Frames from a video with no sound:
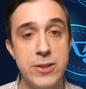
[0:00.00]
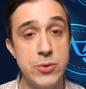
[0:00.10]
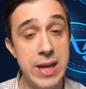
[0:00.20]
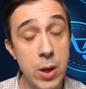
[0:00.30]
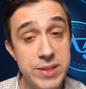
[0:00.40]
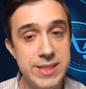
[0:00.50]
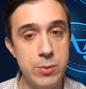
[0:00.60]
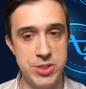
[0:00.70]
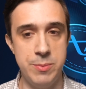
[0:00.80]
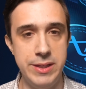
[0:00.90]
So now we
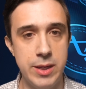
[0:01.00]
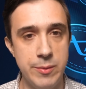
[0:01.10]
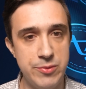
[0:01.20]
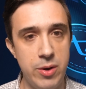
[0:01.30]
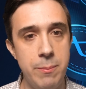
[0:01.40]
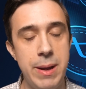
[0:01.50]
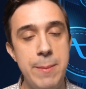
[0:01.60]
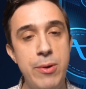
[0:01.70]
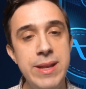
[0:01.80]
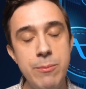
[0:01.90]
see where the money comes from. By
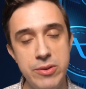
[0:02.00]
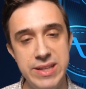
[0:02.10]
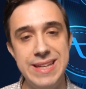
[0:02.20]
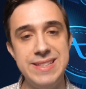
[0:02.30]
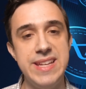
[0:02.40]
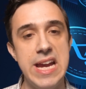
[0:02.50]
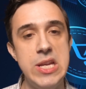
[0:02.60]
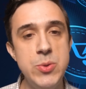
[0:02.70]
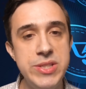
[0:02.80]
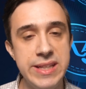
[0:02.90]
printing money, he's
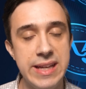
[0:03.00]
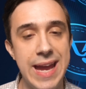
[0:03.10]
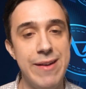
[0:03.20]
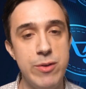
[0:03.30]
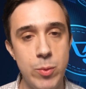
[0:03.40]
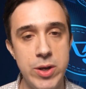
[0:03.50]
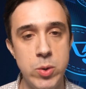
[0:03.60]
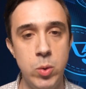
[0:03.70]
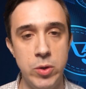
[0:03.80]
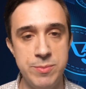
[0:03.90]
diluting everyone
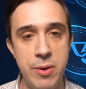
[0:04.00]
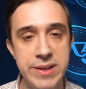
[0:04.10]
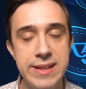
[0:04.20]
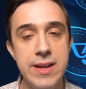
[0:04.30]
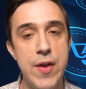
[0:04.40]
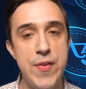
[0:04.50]
who owes money.